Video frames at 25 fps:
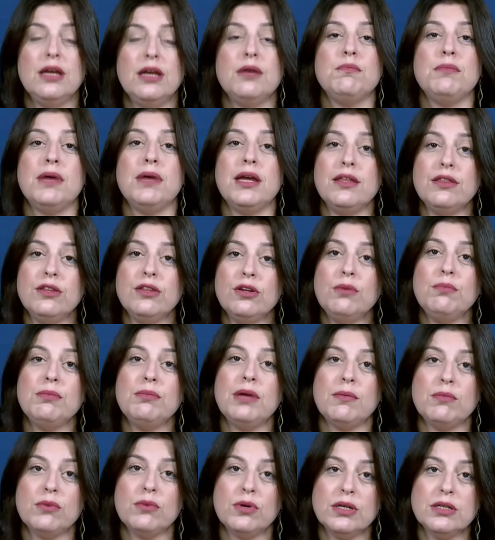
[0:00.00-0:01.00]
May their
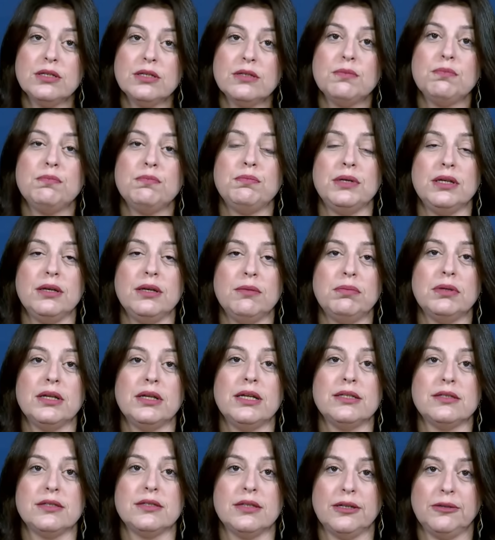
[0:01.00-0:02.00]
memories be a
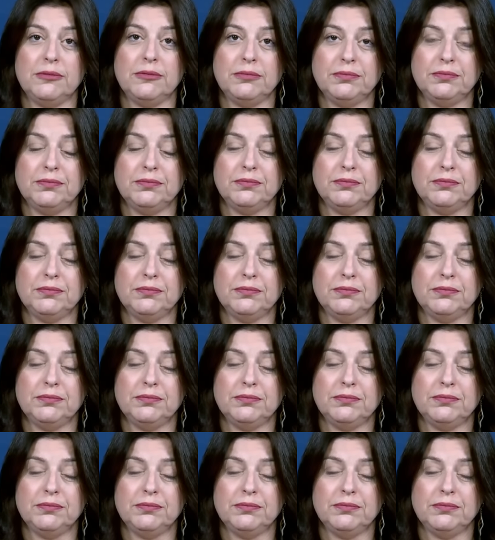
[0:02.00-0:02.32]
blessing.